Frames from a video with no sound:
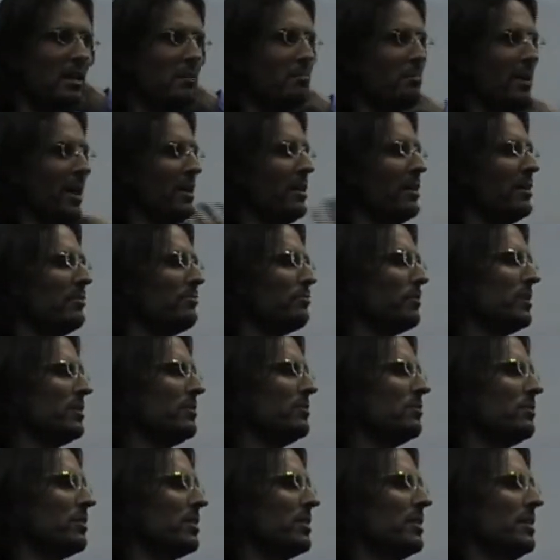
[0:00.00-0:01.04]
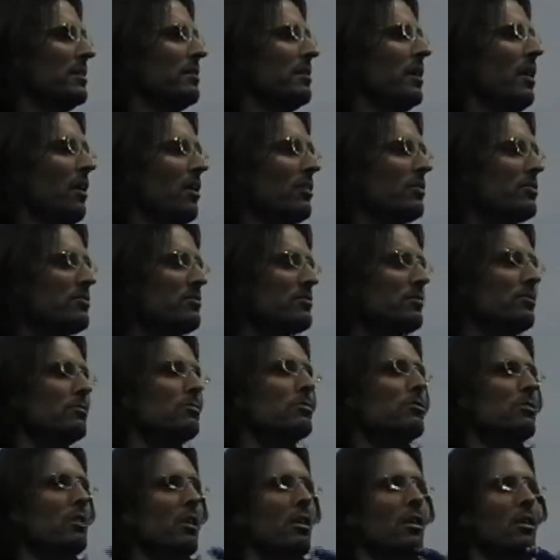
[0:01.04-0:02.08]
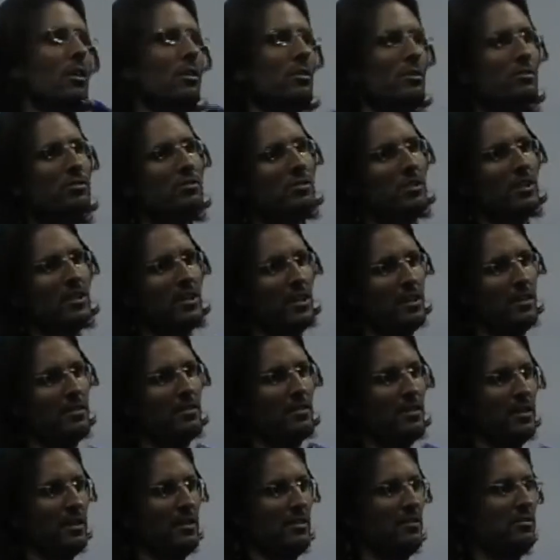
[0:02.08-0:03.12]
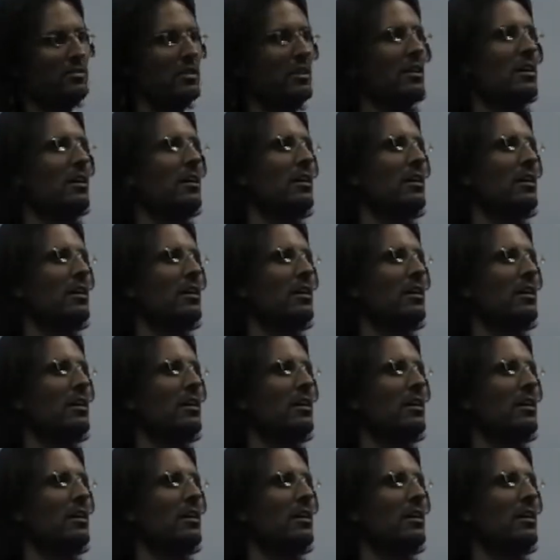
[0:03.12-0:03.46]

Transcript: But if we look at honest, look honestly at things,